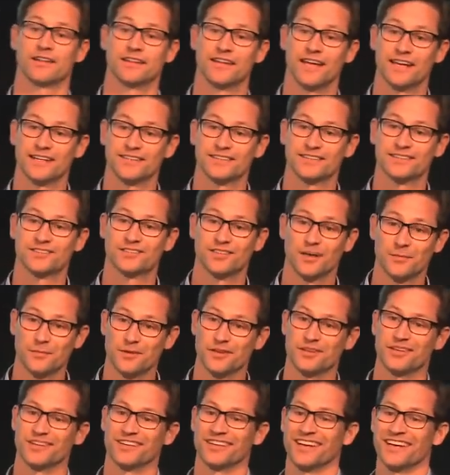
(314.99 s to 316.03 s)
And then some
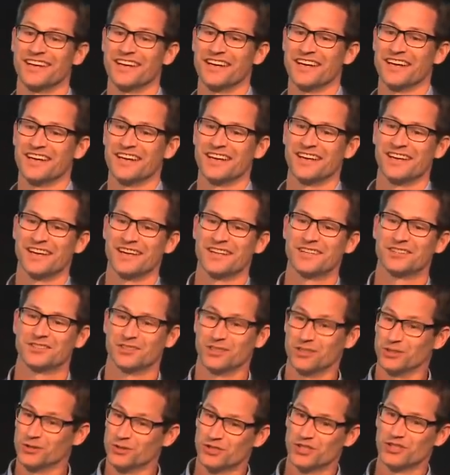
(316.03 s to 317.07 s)
of the
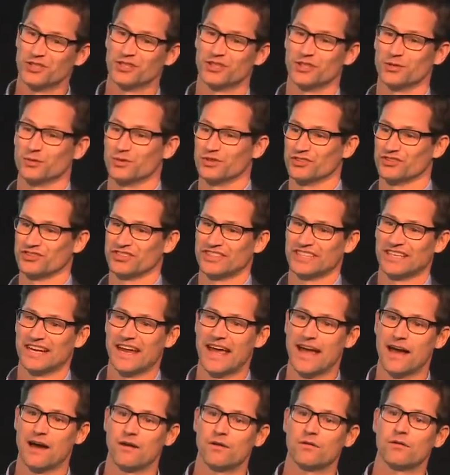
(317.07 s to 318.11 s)
solutions you will see
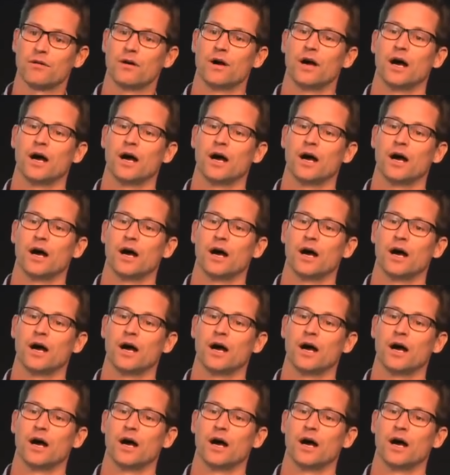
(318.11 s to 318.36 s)
now,